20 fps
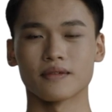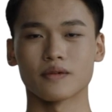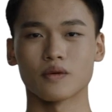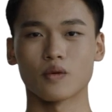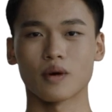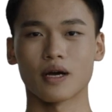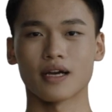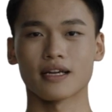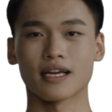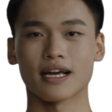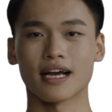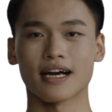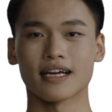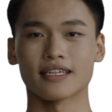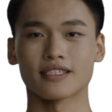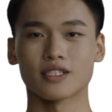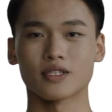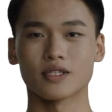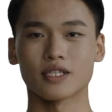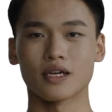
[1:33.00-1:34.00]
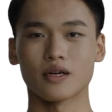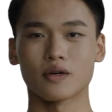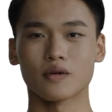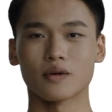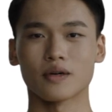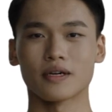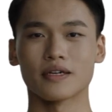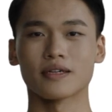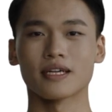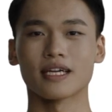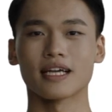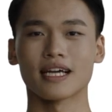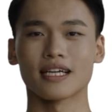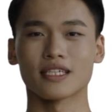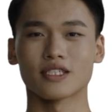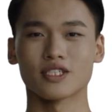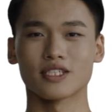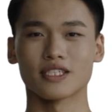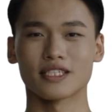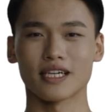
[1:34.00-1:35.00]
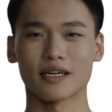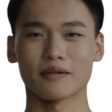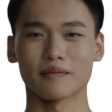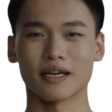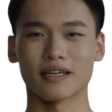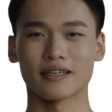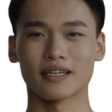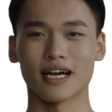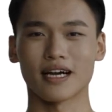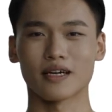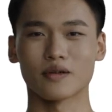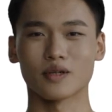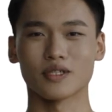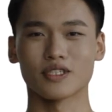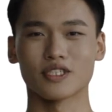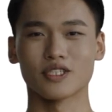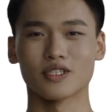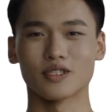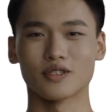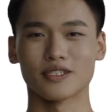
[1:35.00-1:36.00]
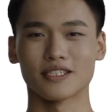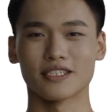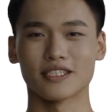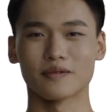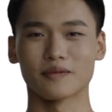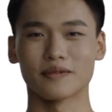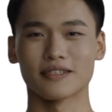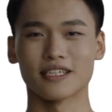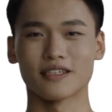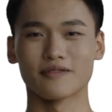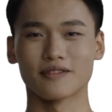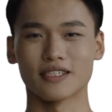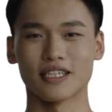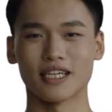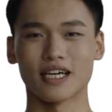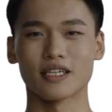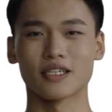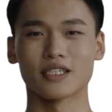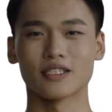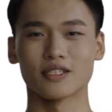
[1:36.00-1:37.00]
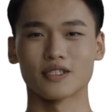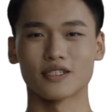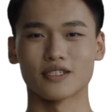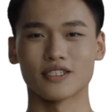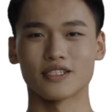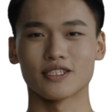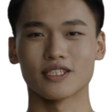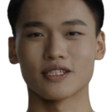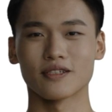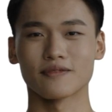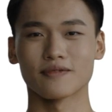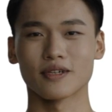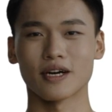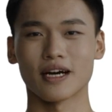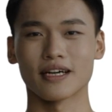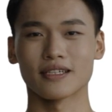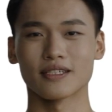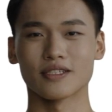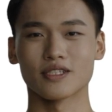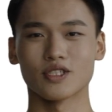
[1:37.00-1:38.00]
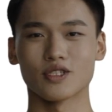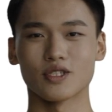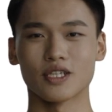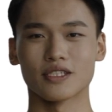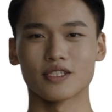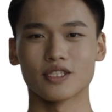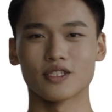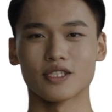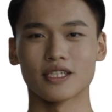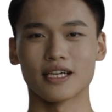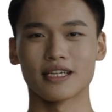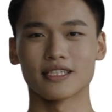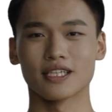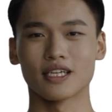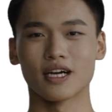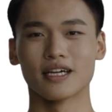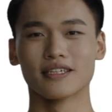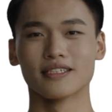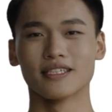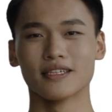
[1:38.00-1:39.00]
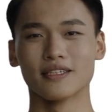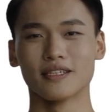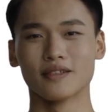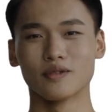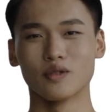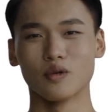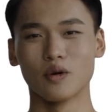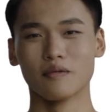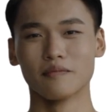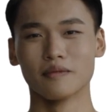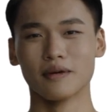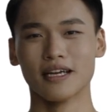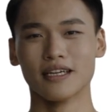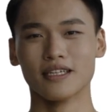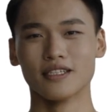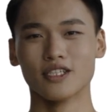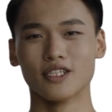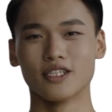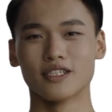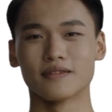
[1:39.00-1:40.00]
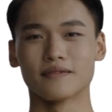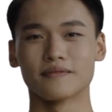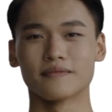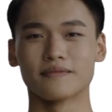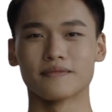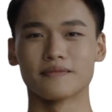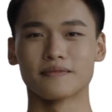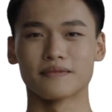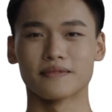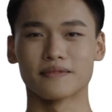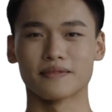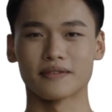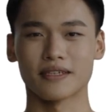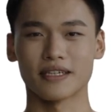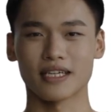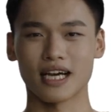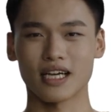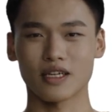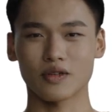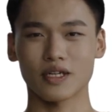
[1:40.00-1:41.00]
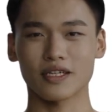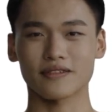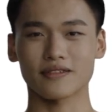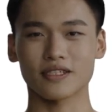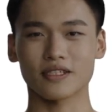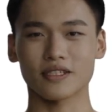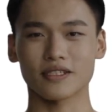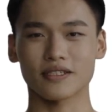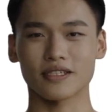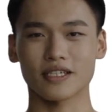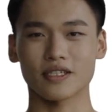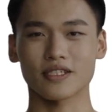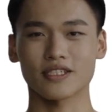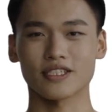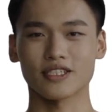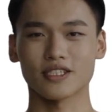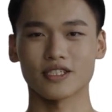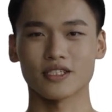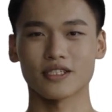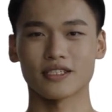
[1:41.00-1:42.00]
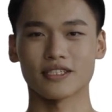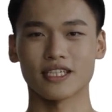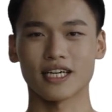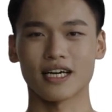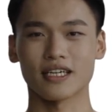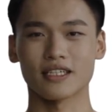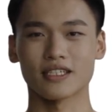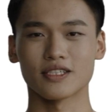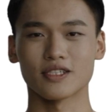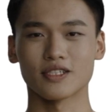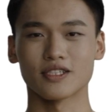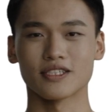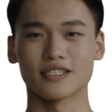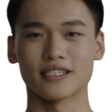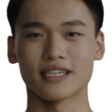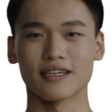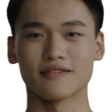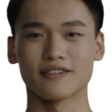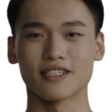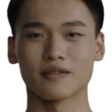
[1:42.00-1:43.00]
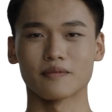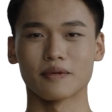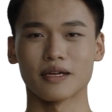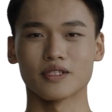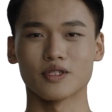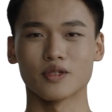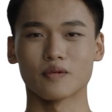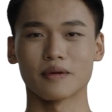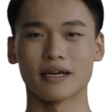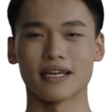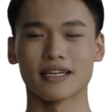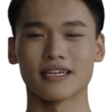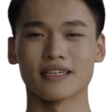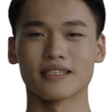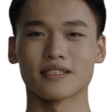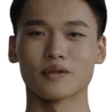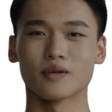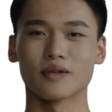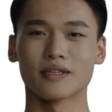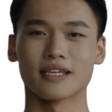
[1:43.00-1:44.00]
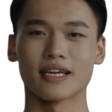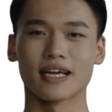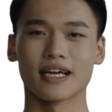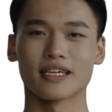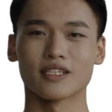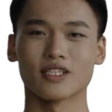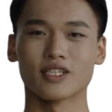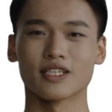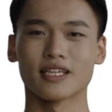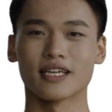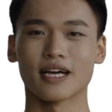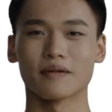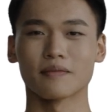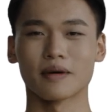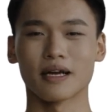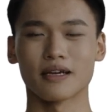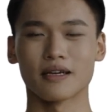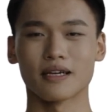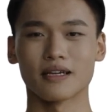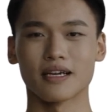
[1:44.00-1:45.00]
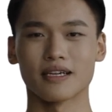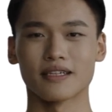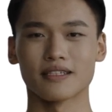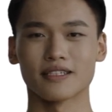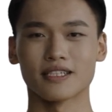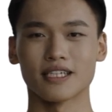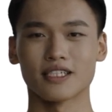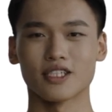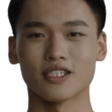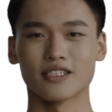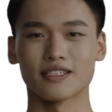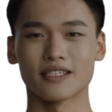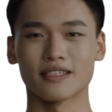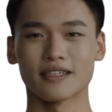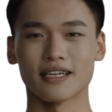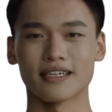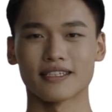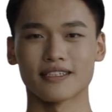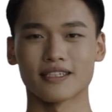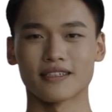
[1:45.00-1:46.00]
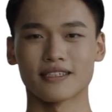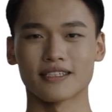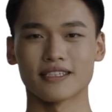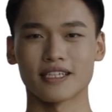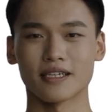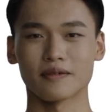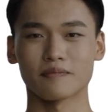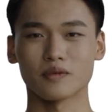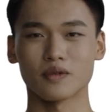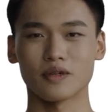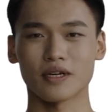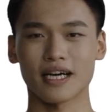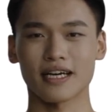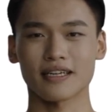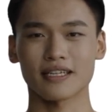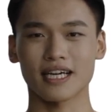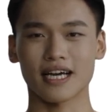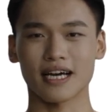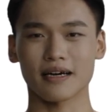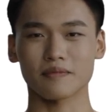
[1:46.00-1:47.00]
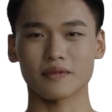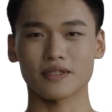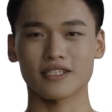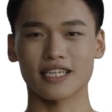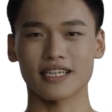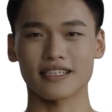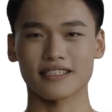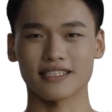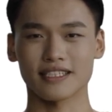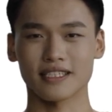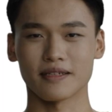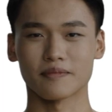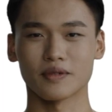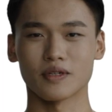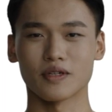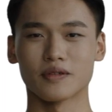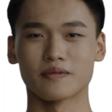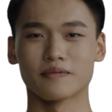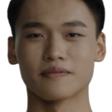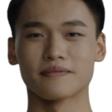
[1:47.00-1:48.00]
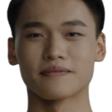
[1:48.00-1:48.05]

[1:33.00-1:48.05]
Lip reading: Well, as you know, the HTML language uses specific characters to define the structure and content of a web page. However, there are certain characters that have special meanings within HTML, such as the less than symbol and the ampersand symbol.